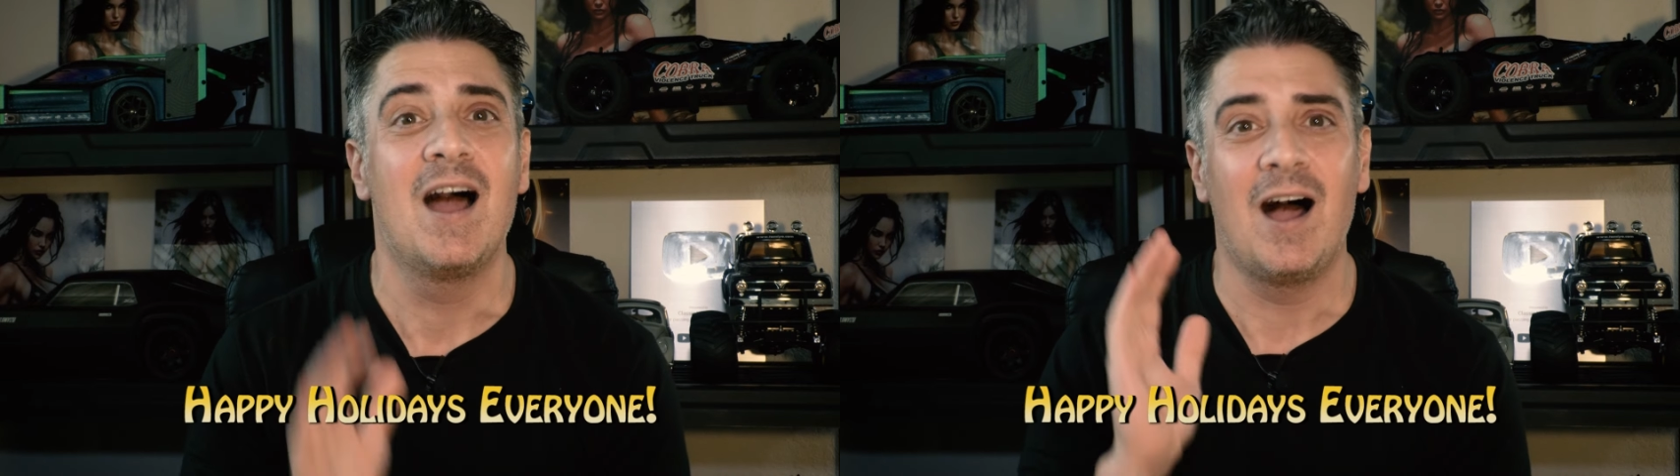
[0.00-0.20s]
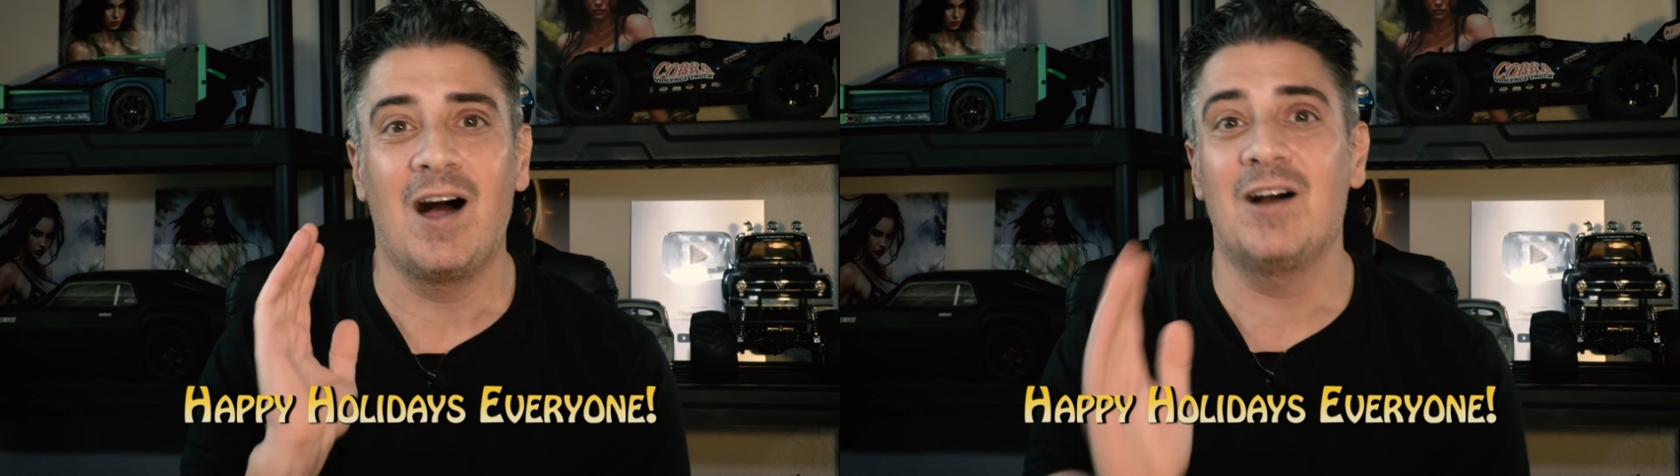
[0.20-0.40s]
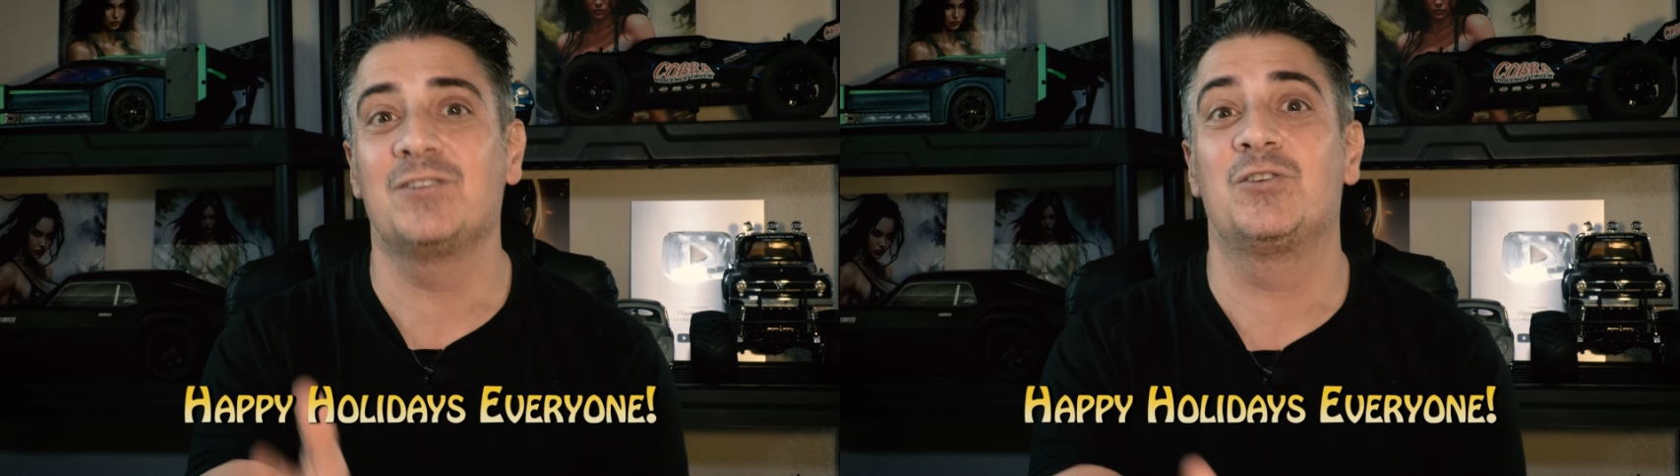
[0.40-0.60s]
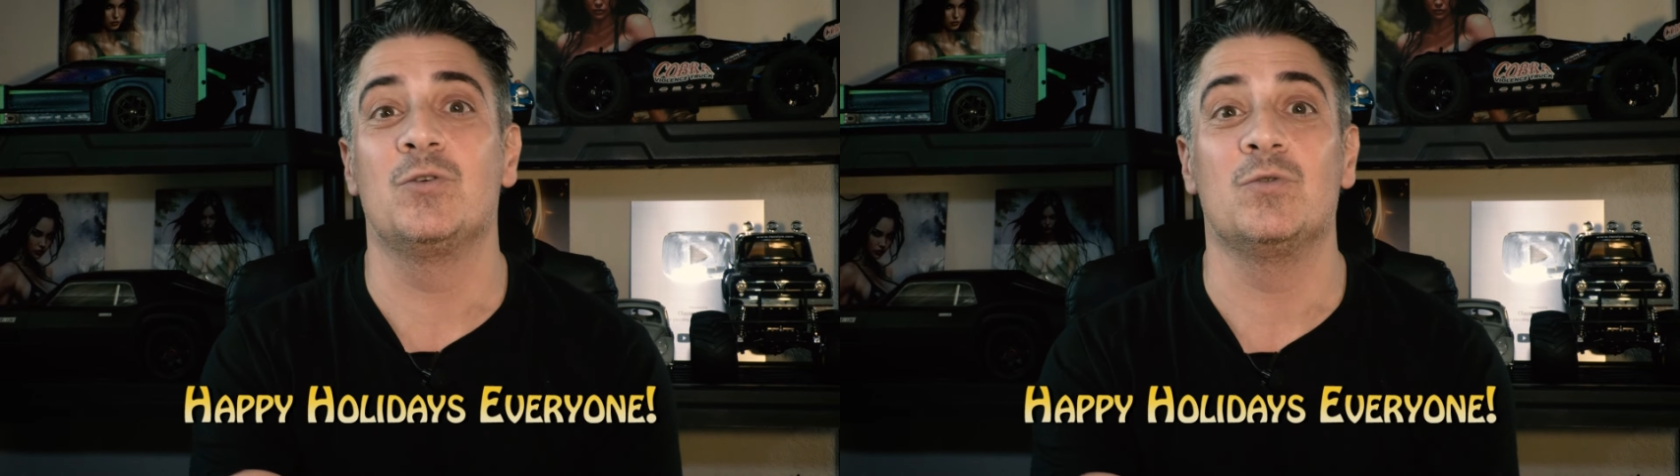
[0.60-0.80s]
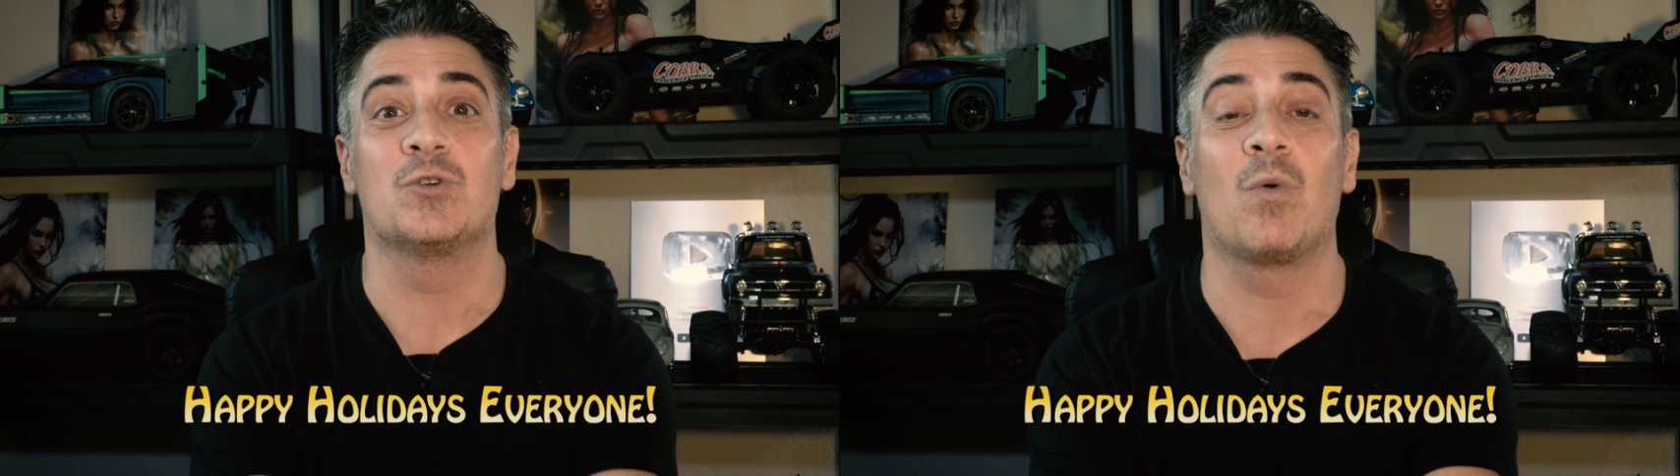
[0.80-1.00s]
on
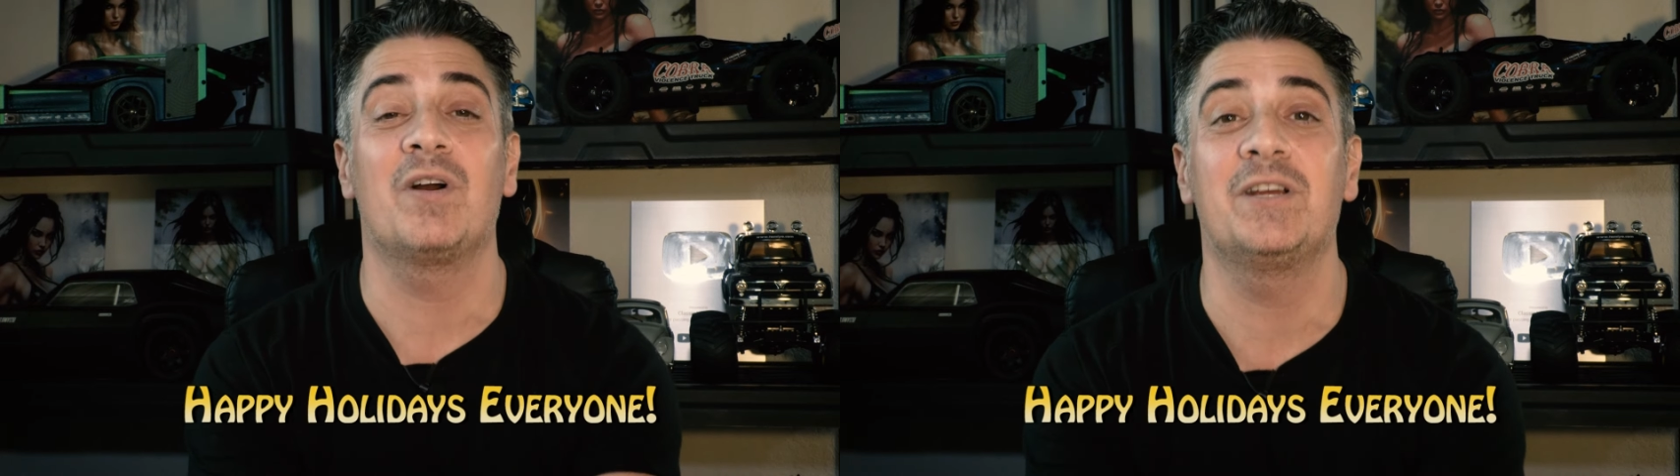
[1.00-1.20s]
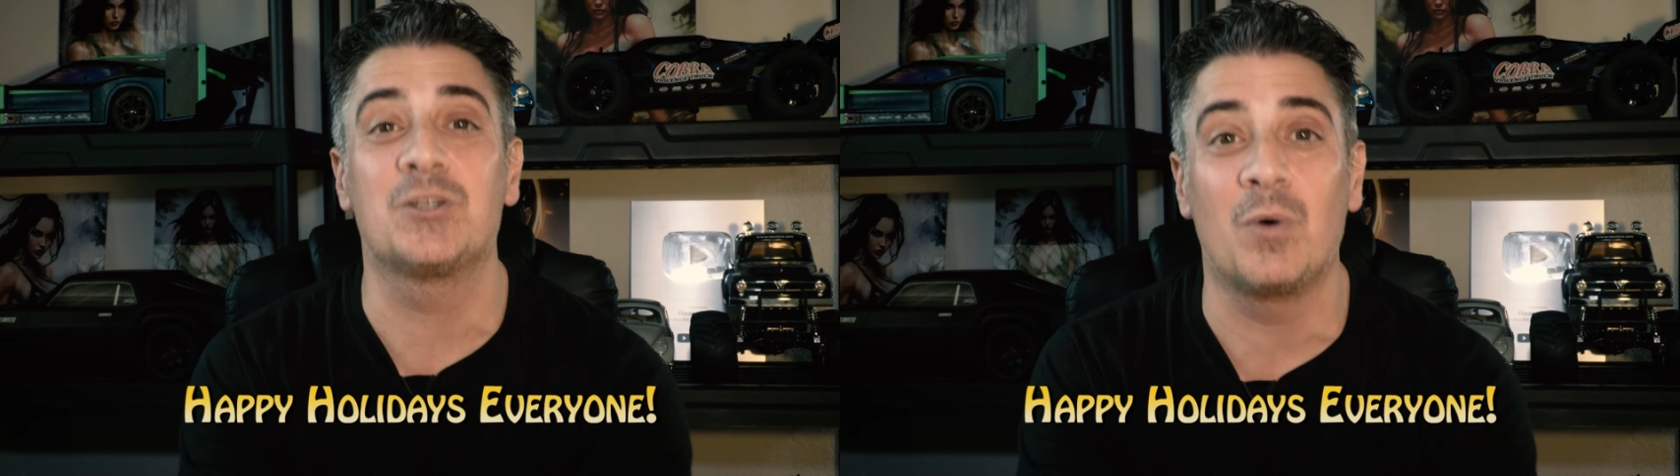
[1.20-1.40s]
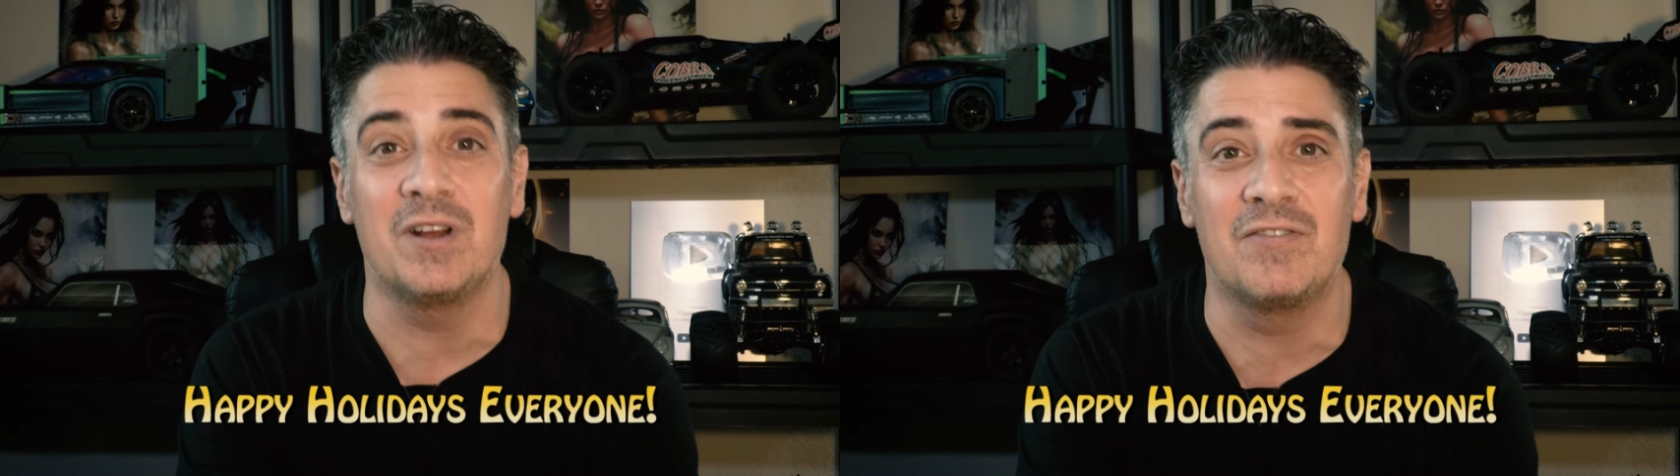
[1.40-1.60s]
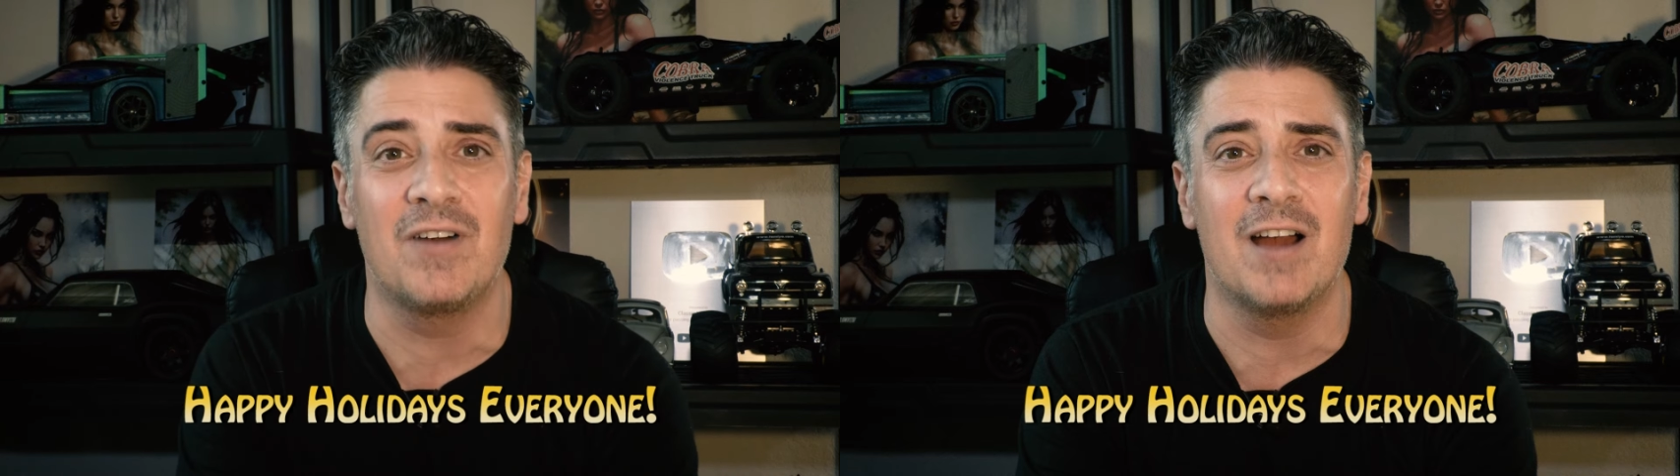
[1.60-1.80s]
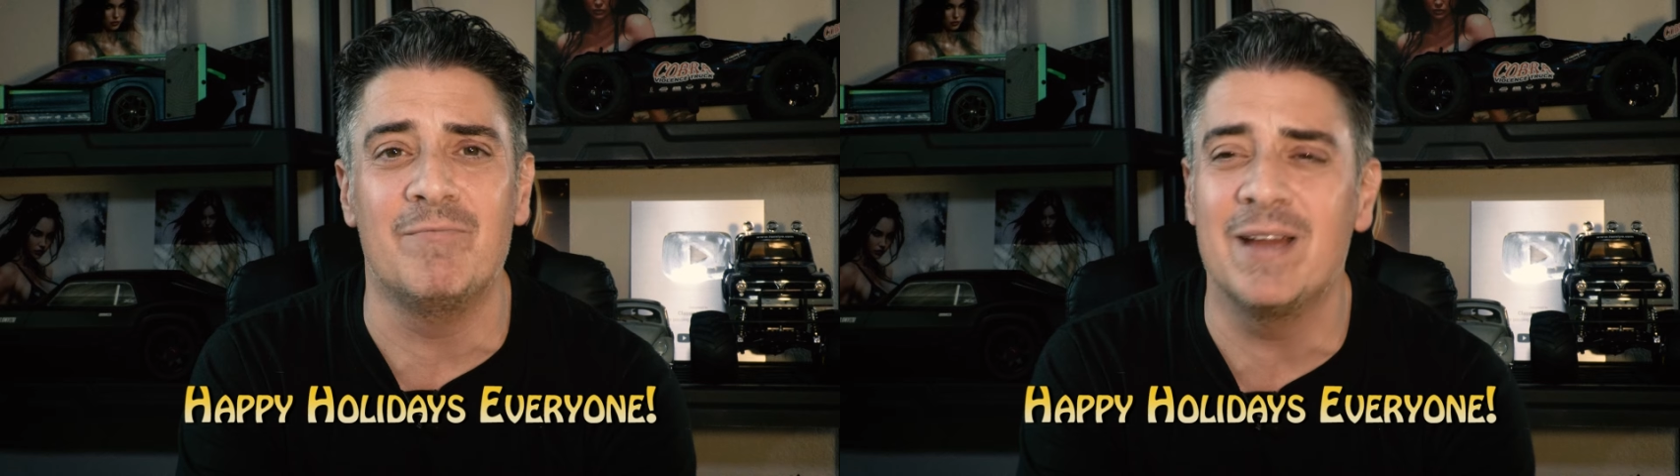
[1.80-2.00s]
to 2025.